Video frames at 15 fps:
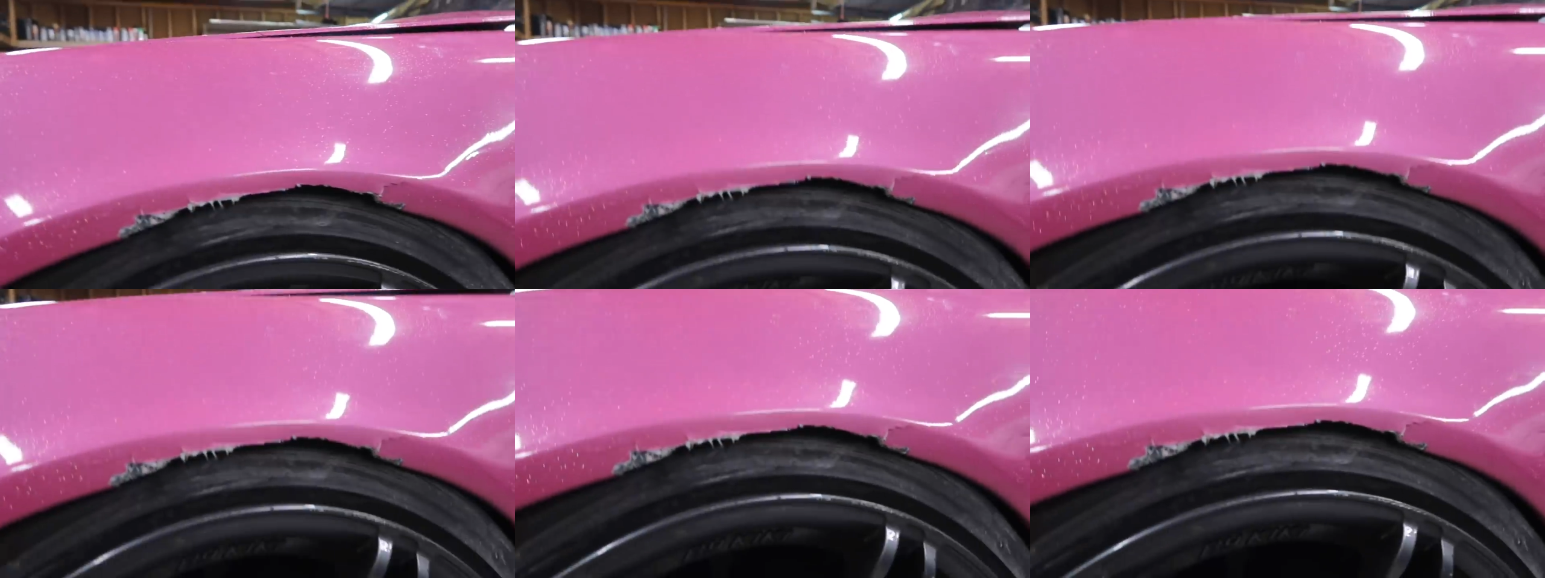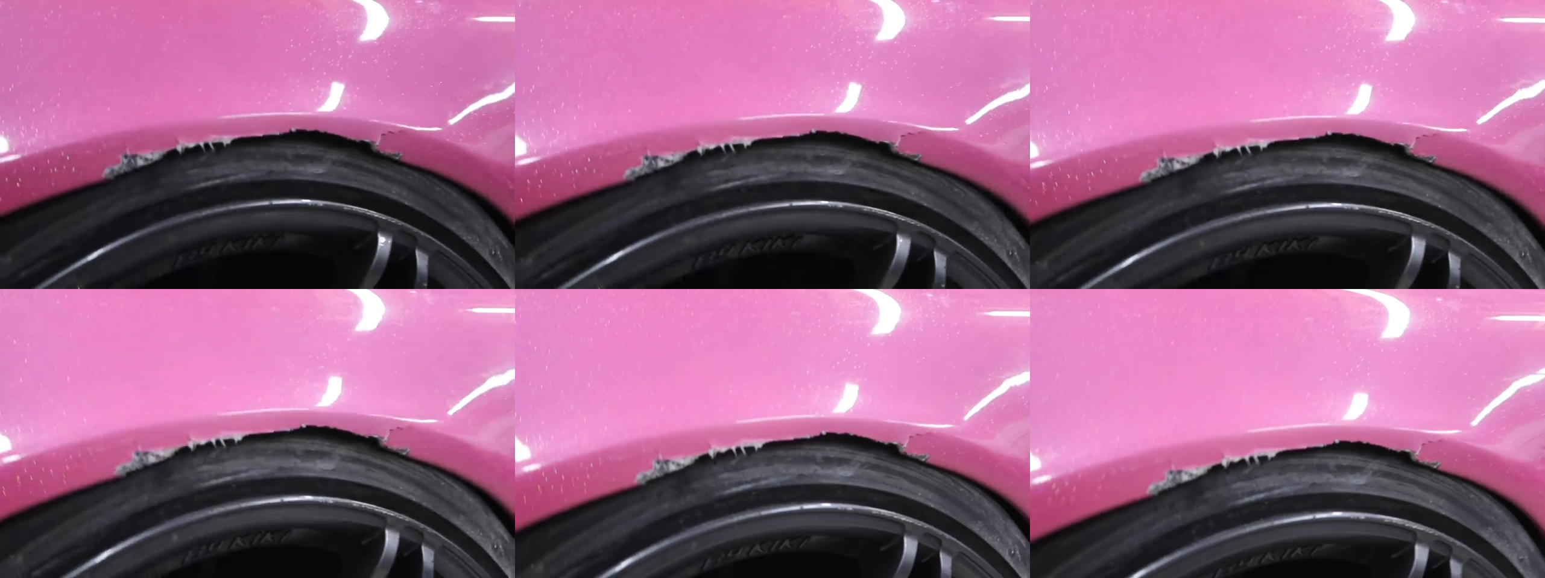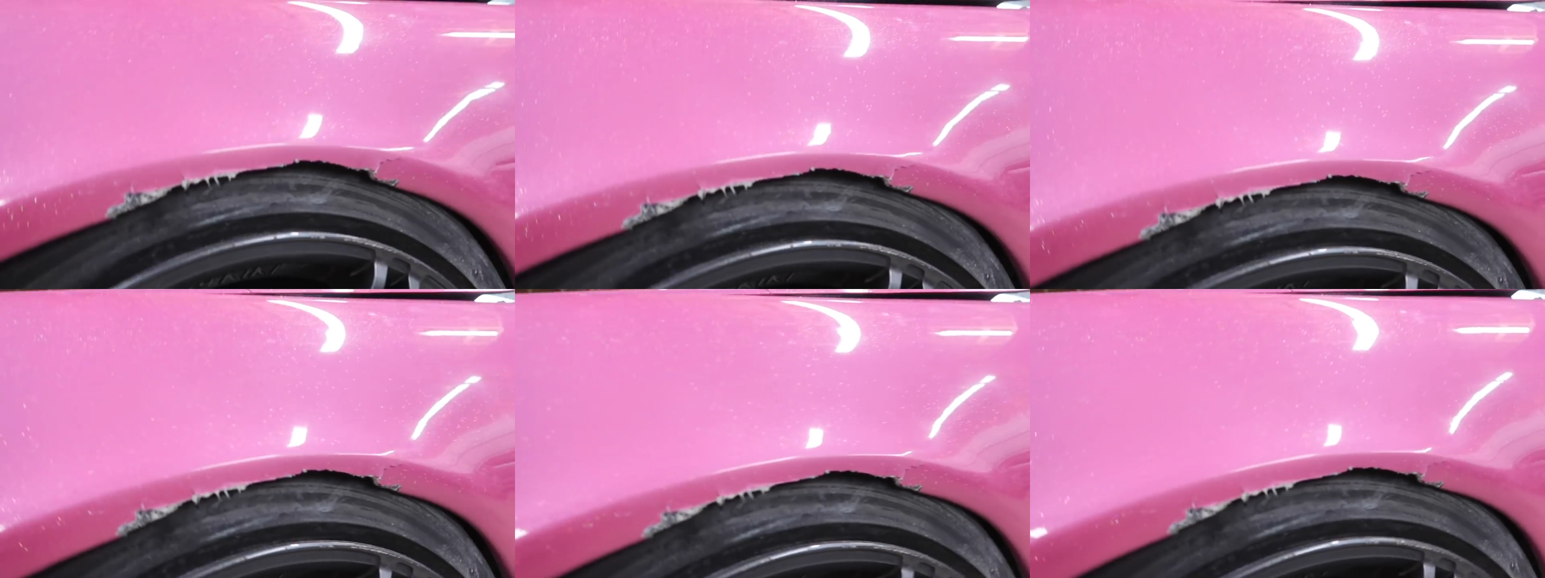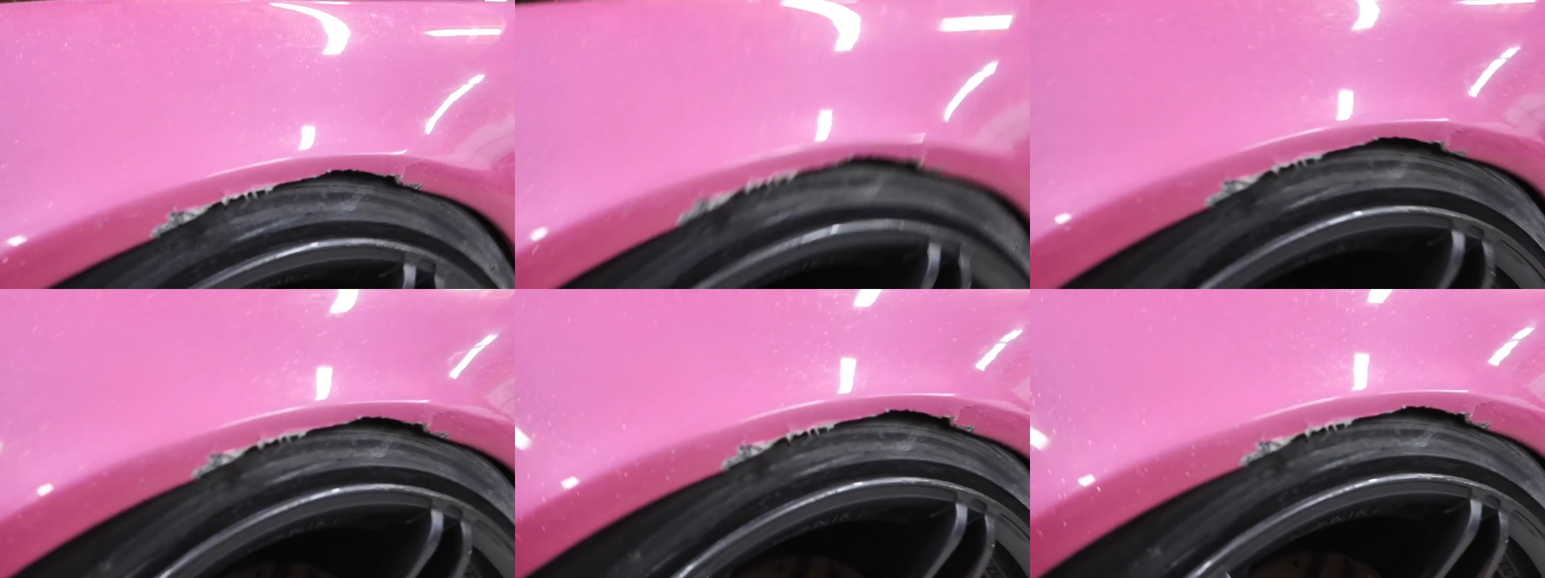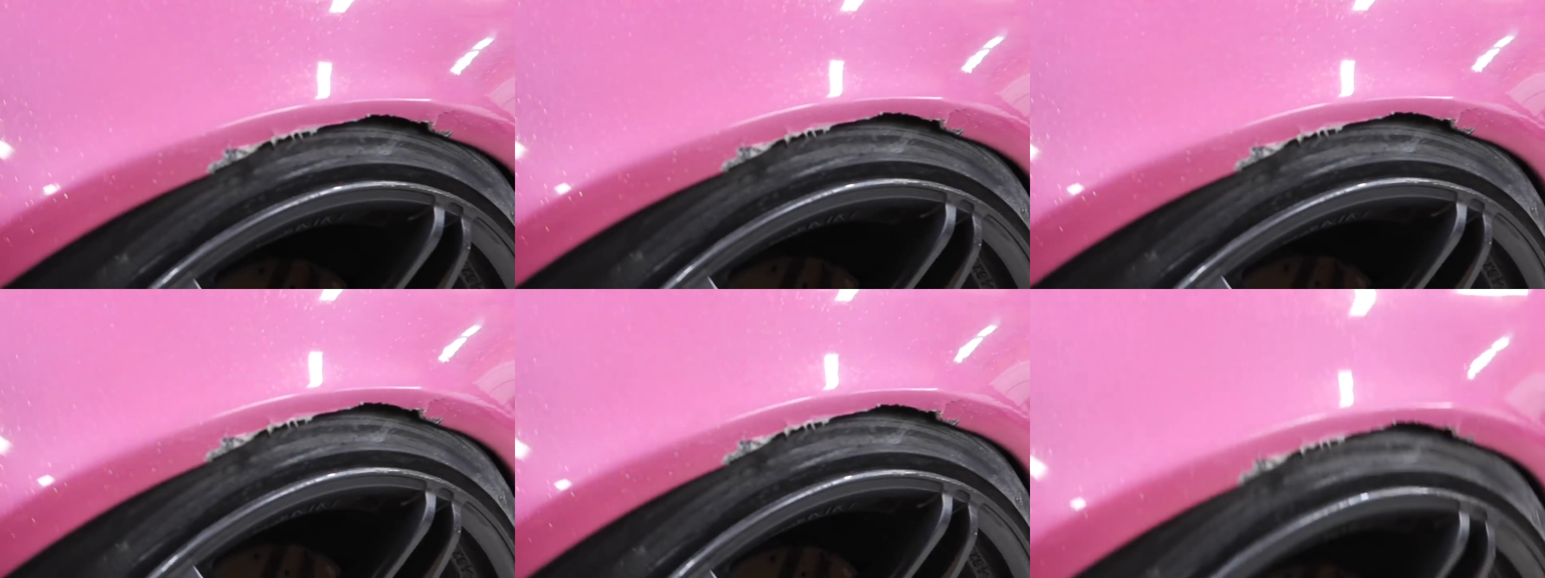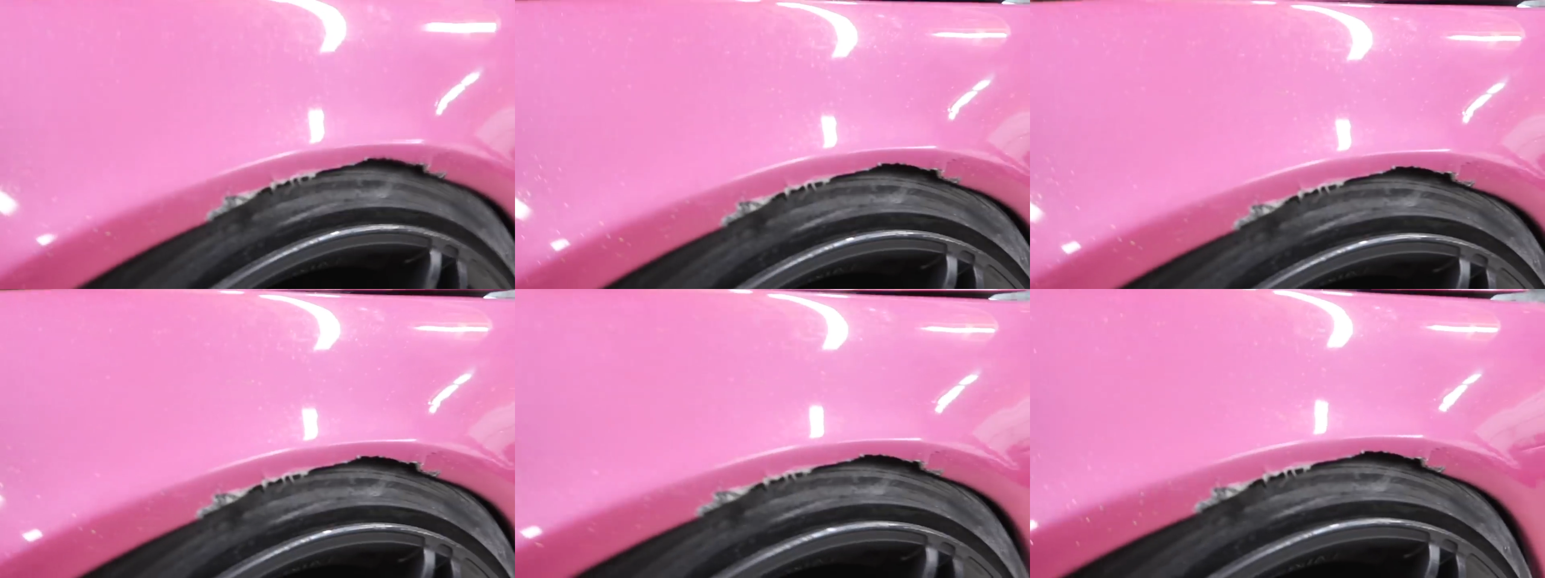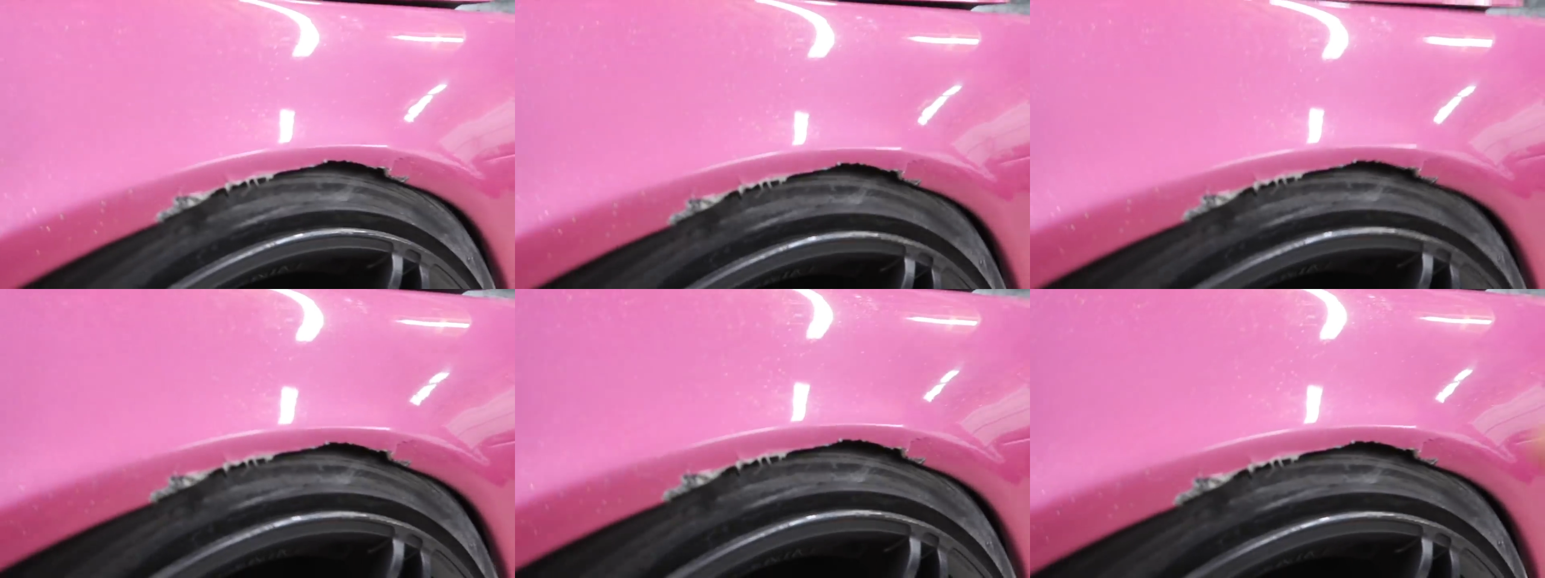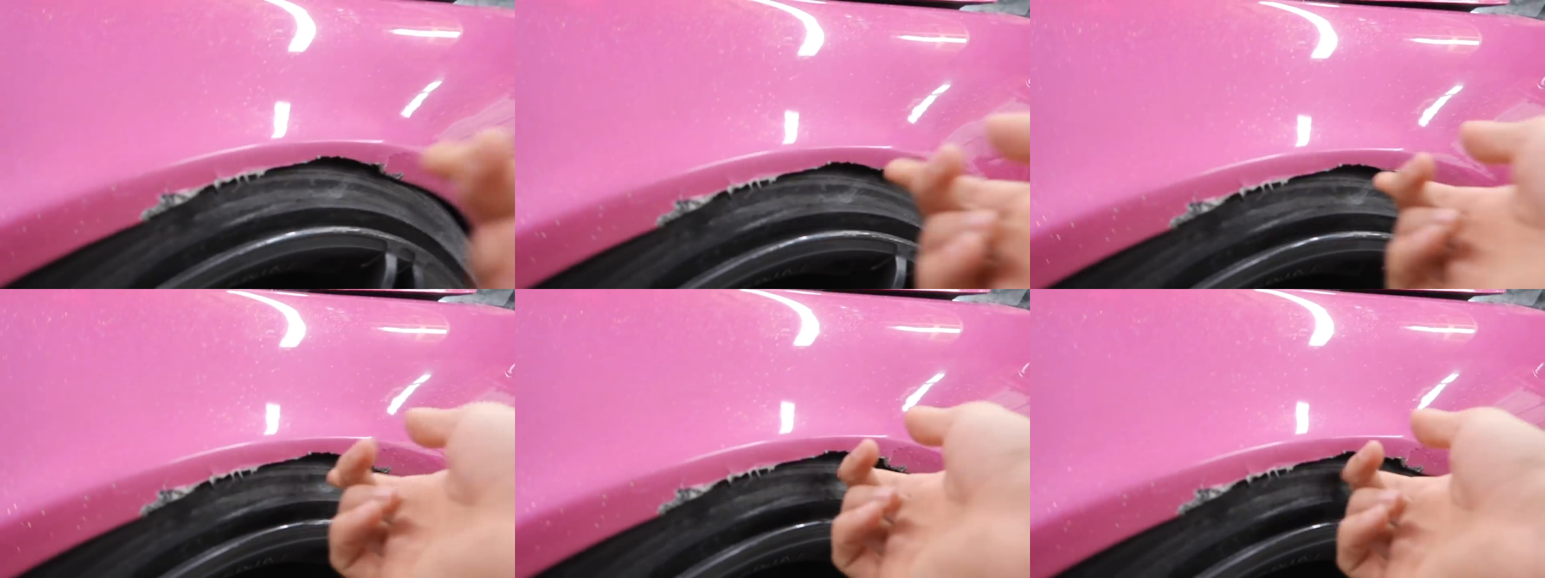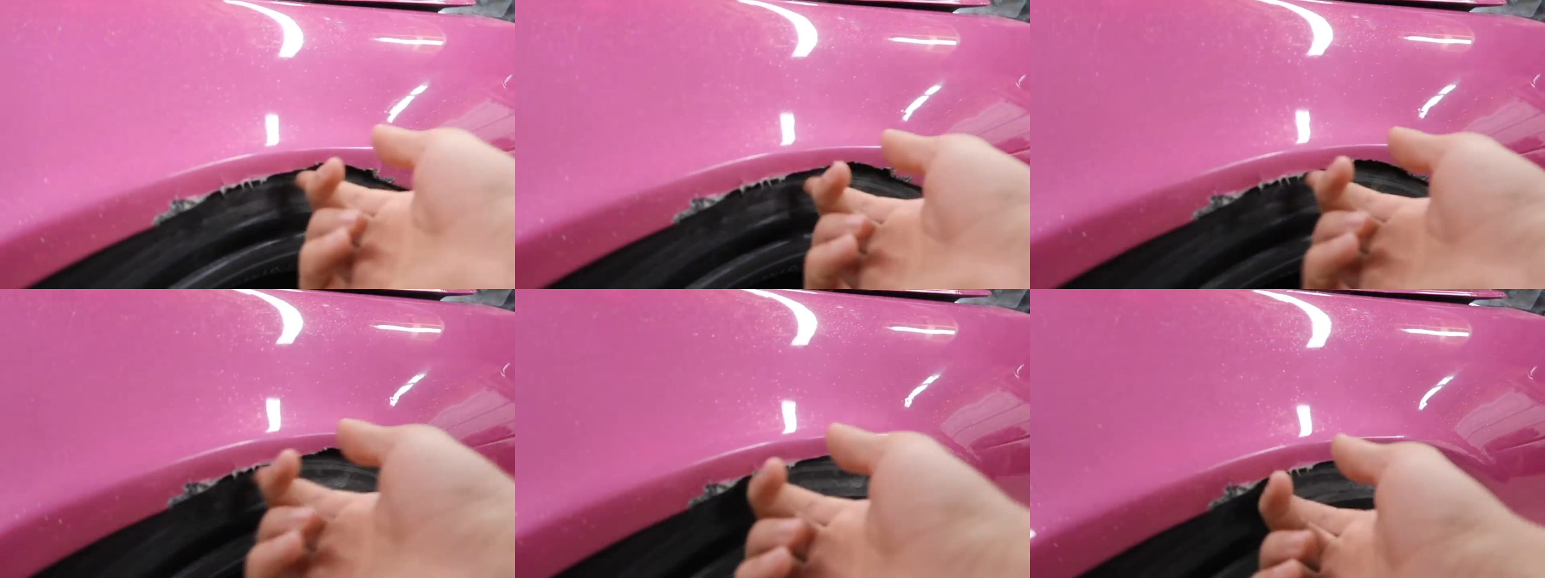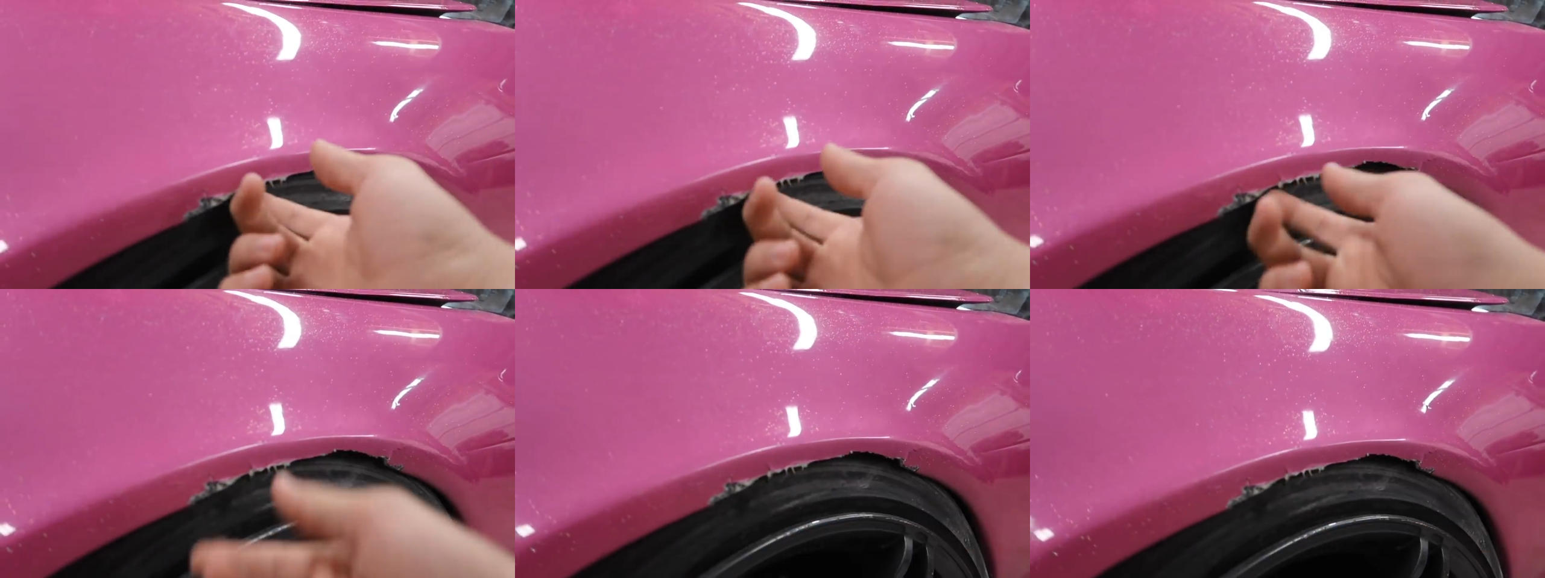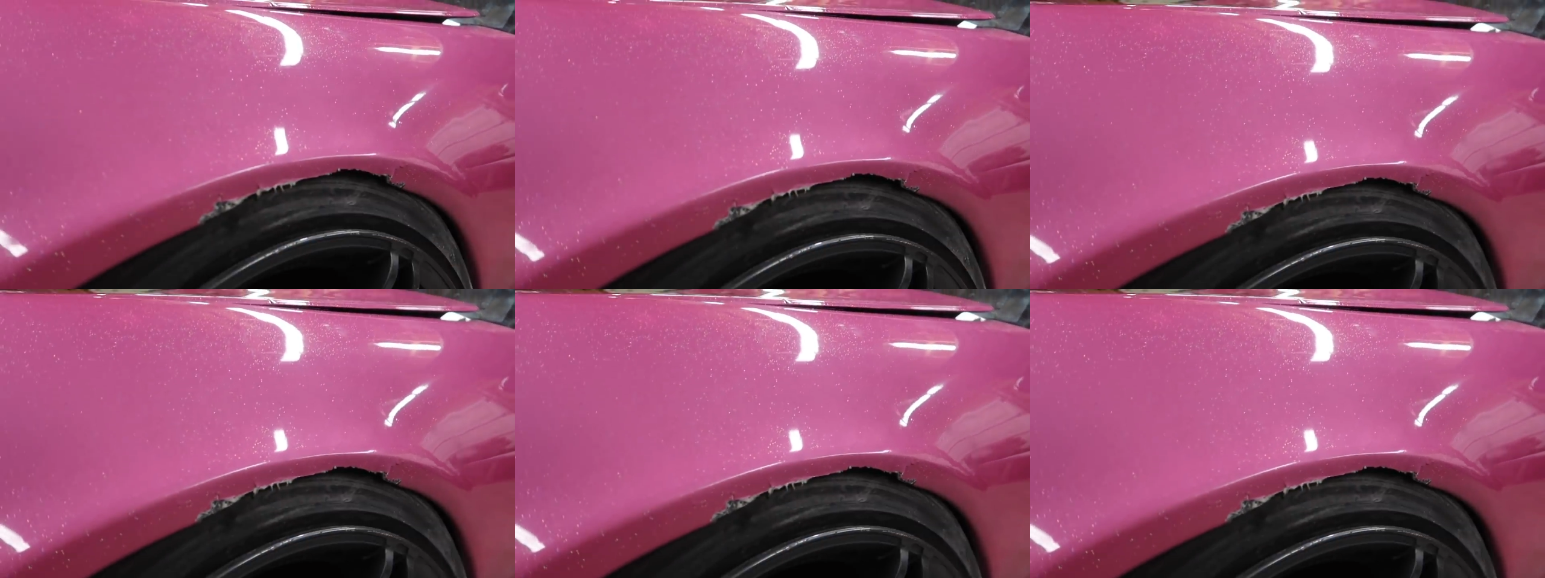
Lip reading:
[unreadable: no face in view]